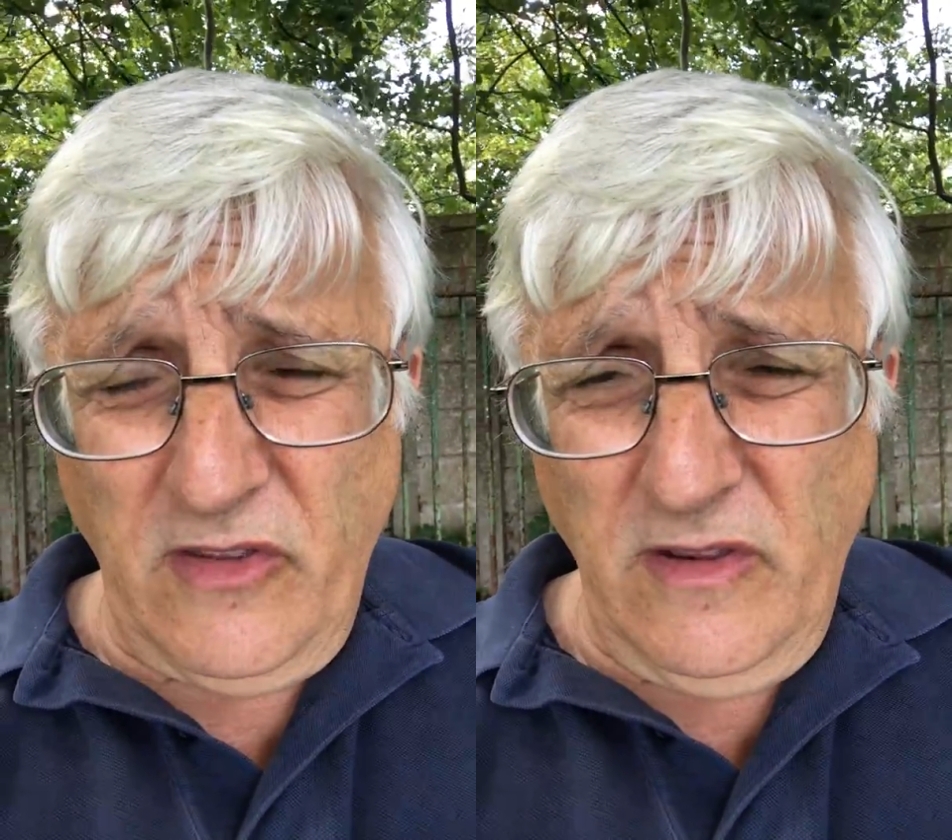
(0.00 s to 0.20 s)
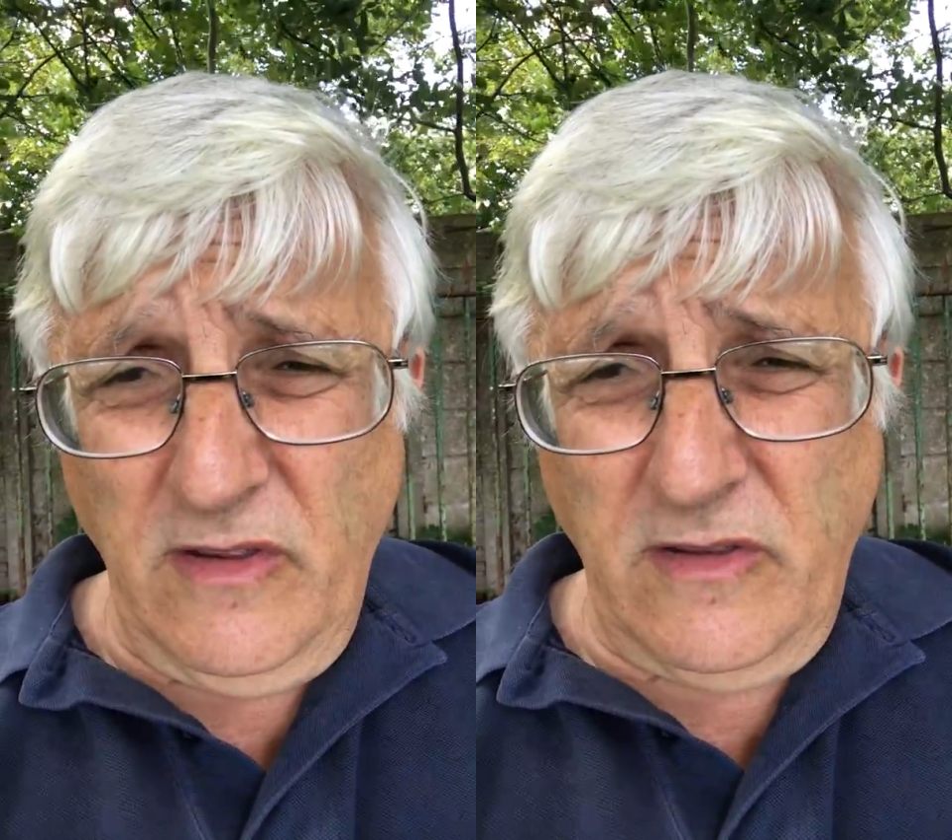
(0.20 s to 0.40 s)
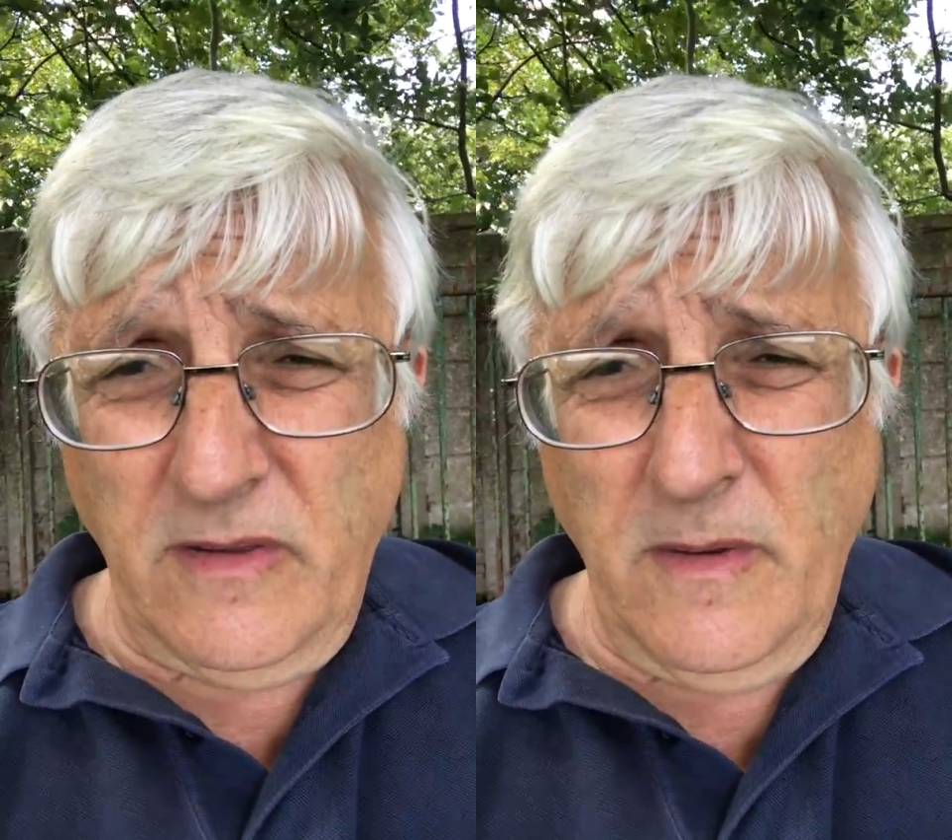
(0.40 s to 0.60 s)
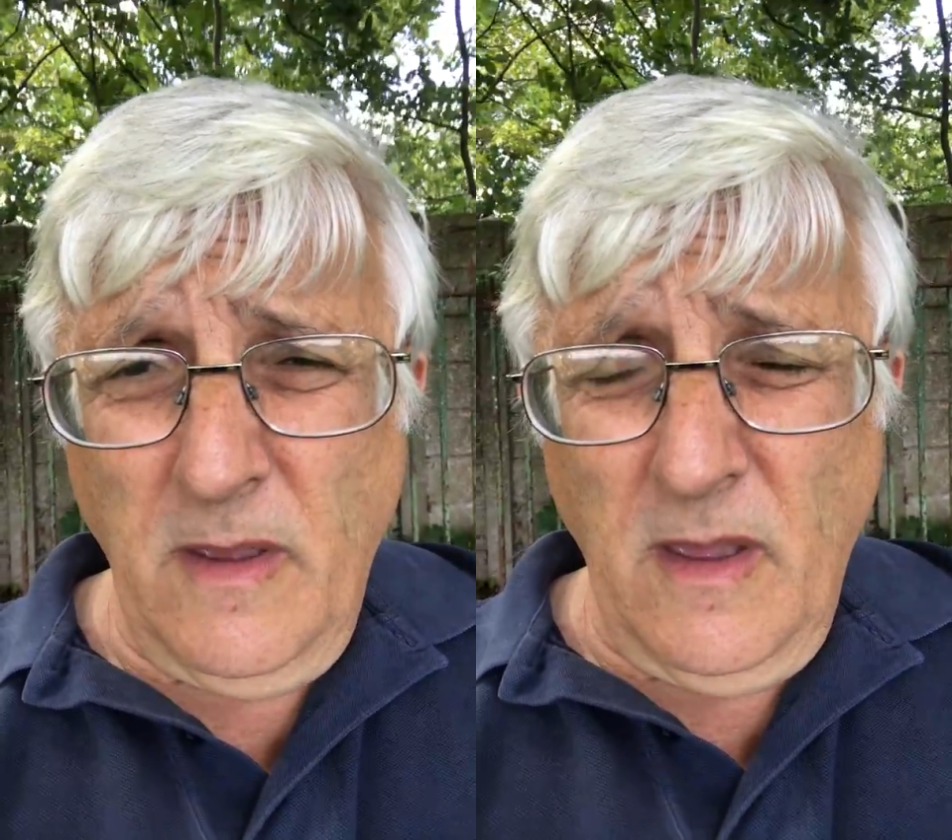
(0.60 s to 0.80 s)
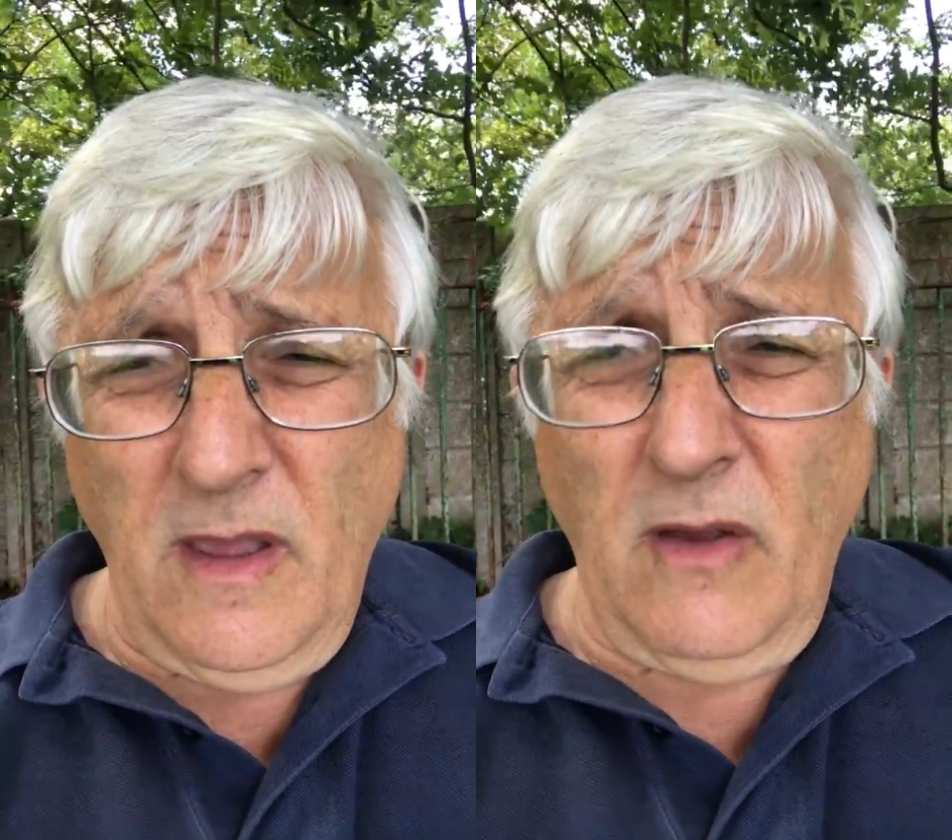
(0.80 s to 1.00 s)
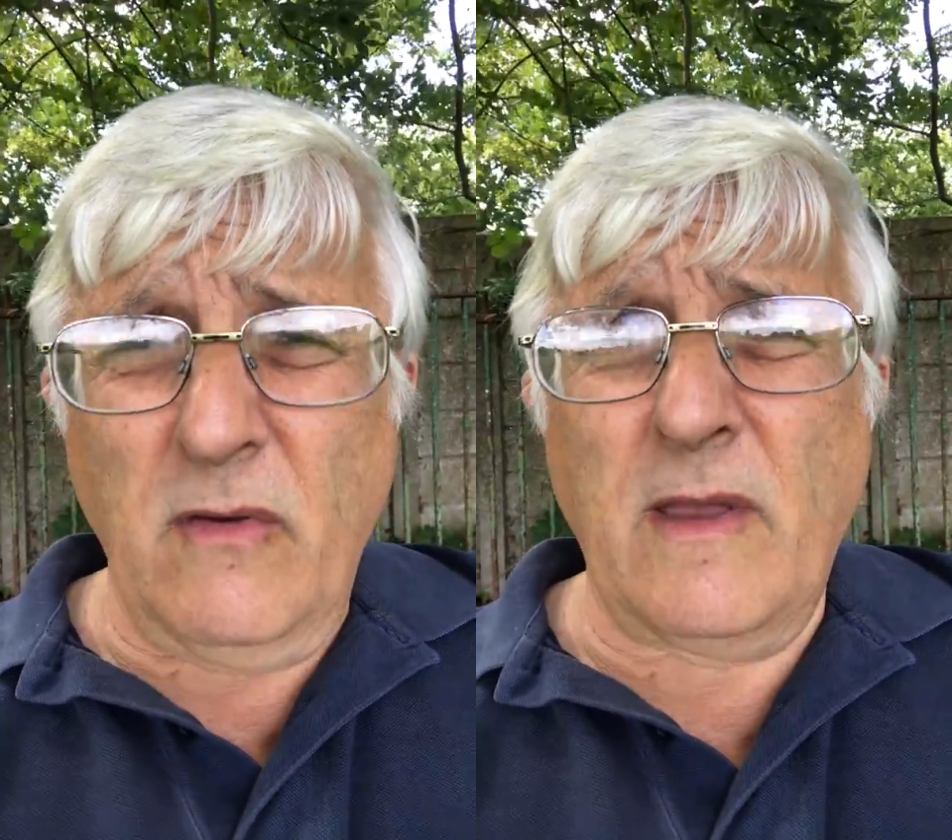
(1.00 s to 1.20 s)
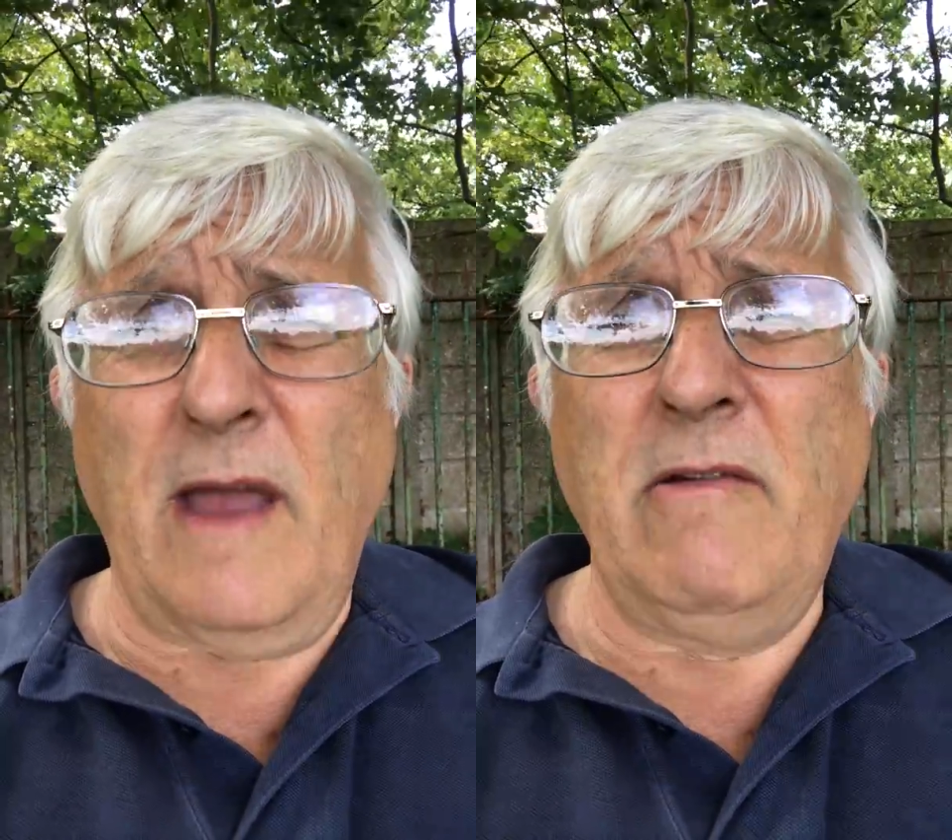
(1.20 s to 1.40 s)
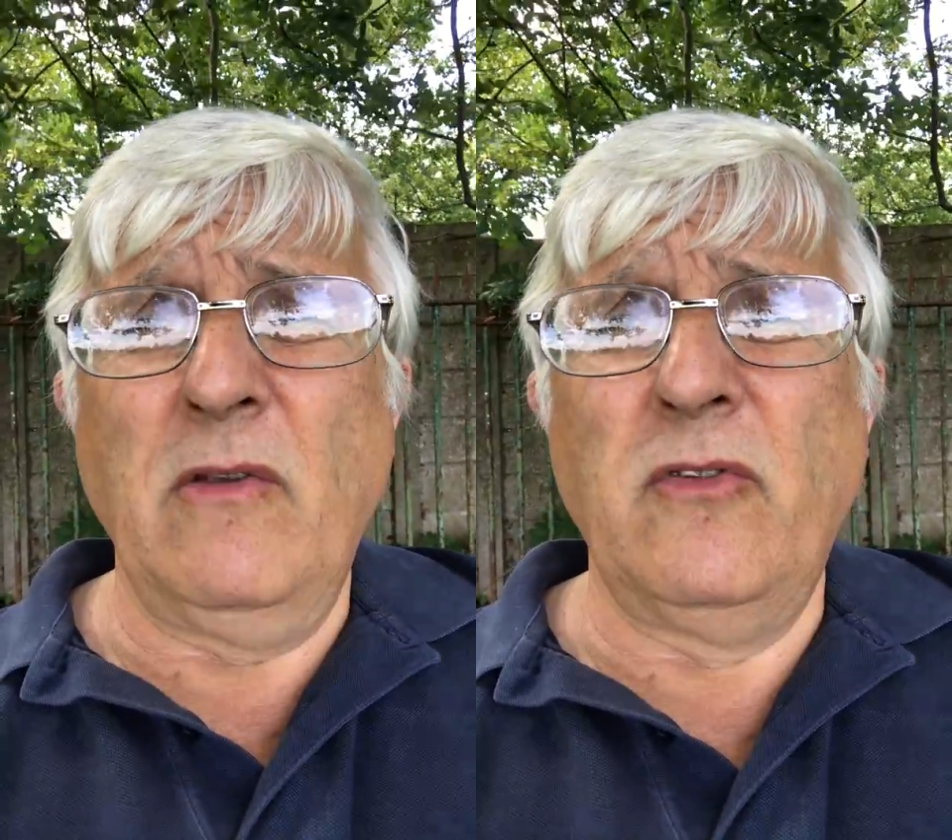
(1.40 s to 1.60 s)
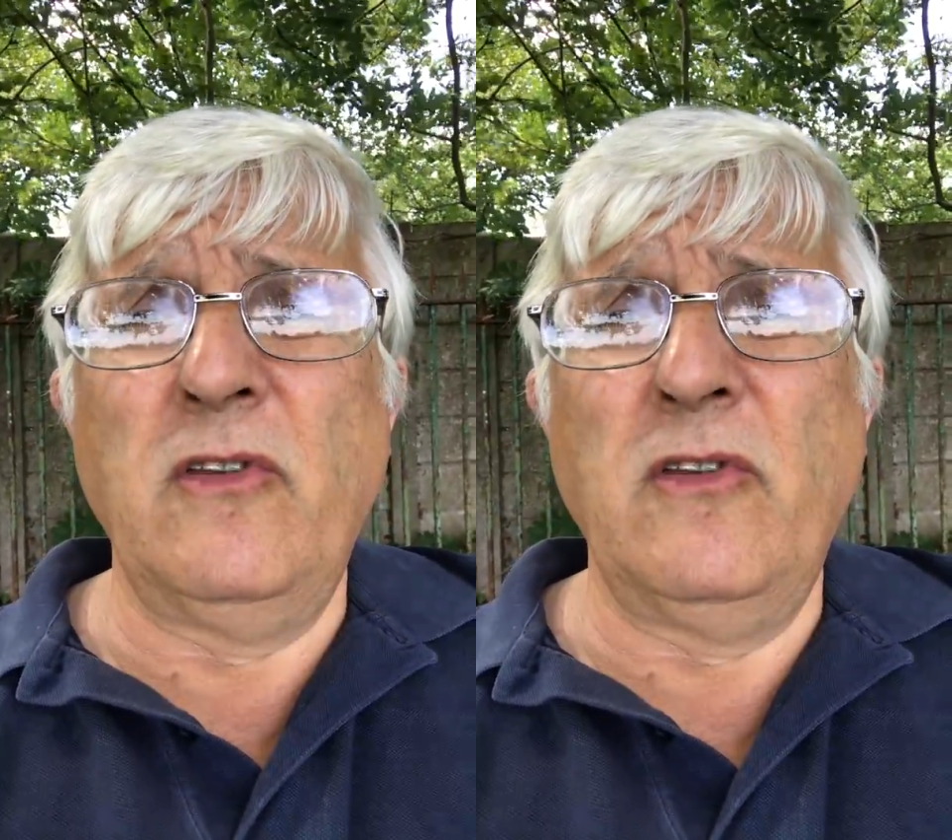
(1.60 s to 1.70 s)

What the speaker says: And I'll carry on,